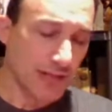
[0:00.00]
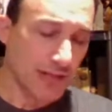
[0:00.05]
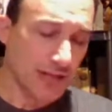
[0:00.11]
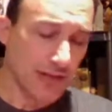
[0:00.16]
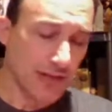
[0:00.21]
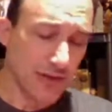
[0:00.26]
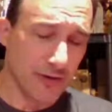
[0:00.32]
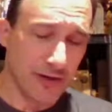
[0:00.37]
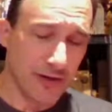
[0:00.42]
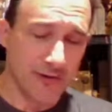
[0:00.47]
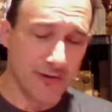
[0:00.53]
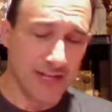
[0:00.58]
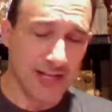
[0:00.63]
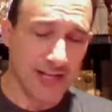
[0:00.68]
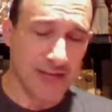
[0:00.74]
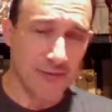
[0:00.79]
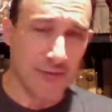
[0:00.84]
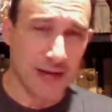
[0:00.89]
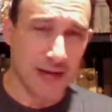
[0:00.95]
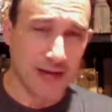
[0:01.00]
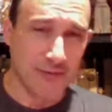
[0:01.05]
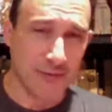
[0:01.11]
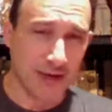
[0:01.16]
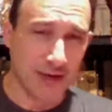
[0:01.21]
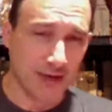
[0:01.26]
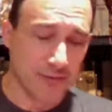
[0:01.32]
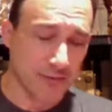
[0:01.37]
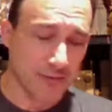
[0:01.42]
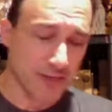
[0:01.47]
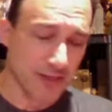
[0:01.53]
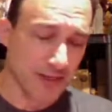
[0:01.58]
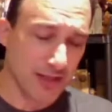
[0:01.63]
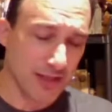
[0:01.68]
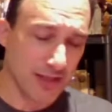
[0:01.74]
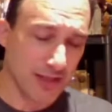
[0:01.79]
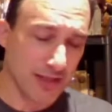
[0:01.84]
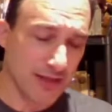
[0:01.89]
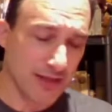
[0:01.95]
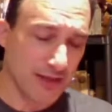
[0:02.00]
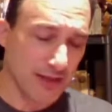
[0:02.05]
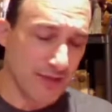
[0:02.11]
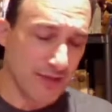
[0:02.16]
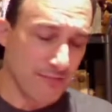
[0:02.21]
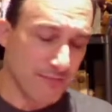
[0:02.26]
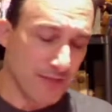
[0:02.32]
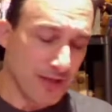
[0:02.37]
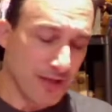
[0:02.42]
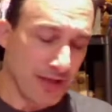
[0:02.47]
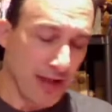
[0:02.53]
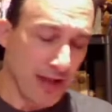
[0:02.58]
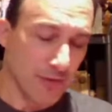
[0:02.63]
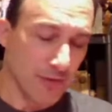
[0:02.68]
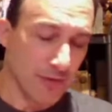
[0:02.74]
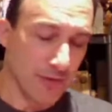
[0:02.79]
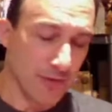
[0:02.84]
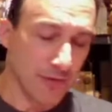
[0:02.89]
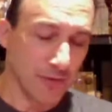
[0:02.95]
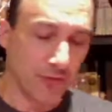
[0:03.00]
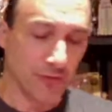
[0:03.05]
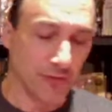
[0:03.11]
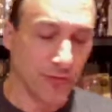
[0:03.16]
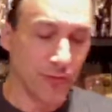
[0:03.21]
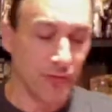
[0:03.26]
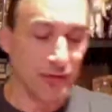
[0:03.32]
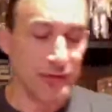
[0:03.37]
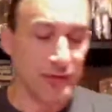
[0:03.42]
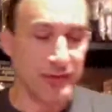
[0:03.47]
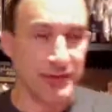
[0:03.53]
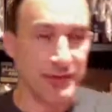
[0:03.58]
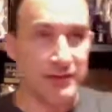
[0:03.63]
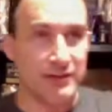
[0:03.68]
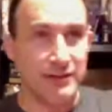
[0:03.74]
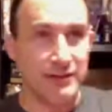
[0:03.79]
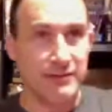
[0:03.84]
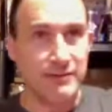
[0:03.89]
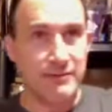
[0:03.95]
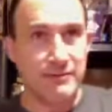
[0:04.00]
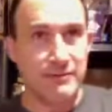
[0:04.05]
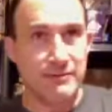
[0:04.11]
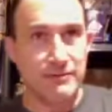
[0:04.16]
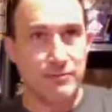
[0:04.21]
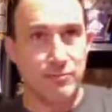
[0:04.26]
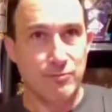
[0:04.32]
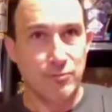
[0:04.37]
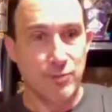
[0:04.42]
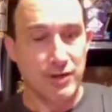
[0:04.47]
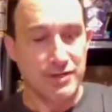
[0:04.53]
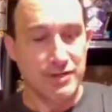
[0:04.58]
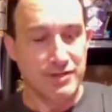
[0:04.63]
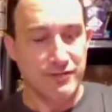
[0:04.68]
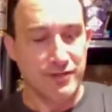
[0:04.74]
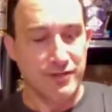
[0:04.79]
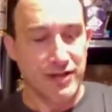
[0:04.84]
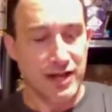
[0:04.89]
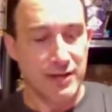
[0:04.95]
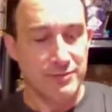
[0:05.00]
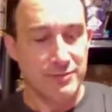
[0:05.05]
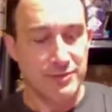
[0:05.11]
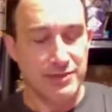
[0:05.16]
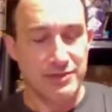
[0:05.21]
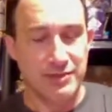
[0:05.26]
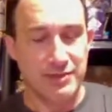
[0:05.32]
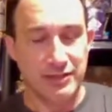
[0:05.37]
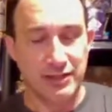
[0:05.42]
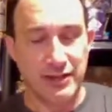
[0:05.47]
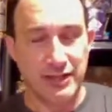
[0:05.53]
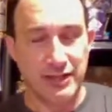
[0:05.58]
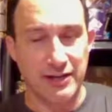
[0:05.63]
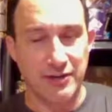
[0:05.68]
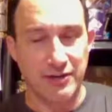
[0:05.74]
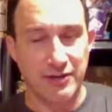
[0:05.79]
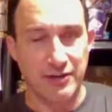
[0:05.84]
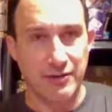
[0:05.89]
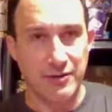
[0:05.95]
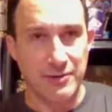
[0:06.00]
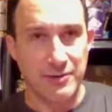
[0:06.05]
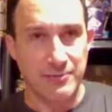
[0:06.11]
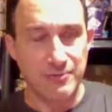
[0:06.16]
You know, when I was a kid, Matchbox was the thing. Hot Wheels wasn't really much of an option till later.